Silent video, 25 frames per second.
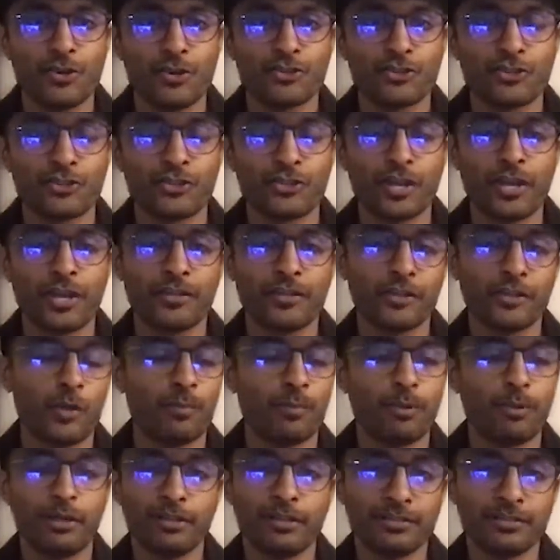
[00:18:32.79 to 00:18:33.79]
share your
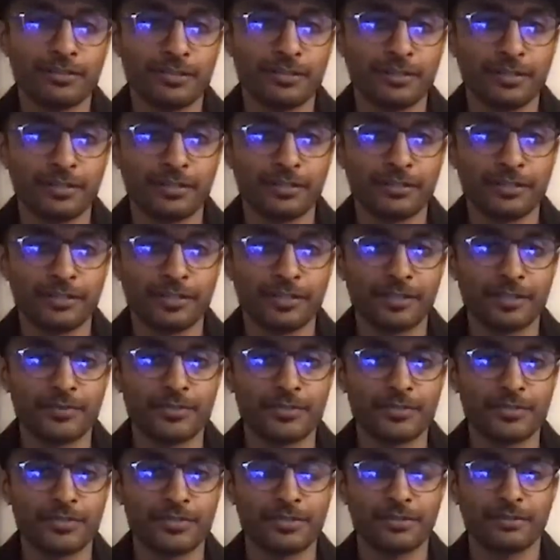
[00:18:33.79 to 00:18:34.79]
personal
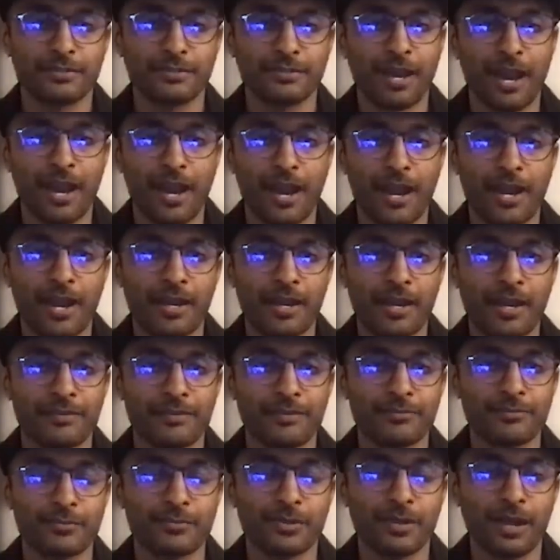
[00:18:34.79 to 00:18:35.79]
tips
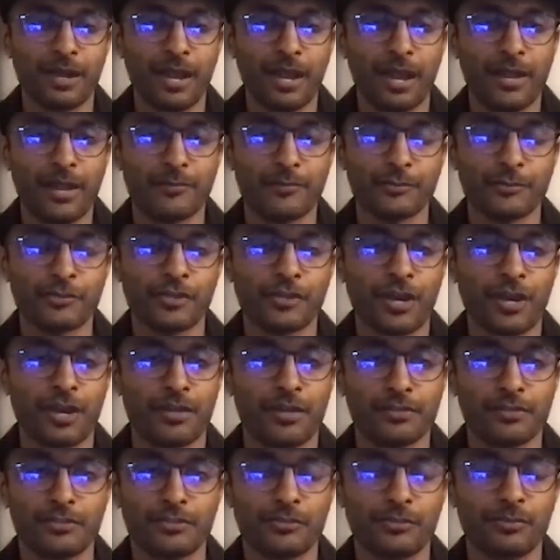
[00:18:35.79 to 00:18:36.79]
and have a
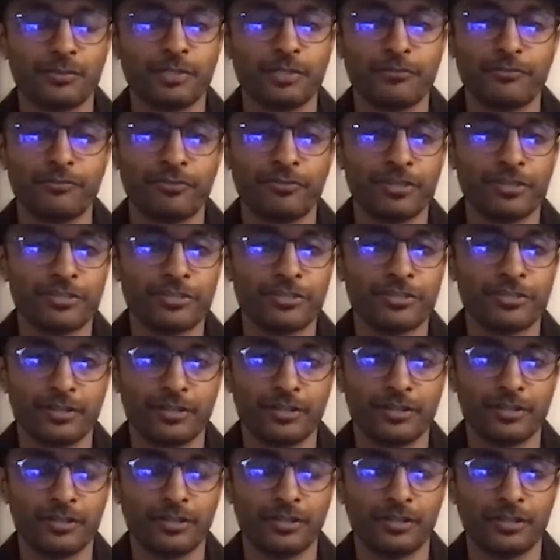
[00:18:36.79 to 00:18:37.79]
chance to be feature.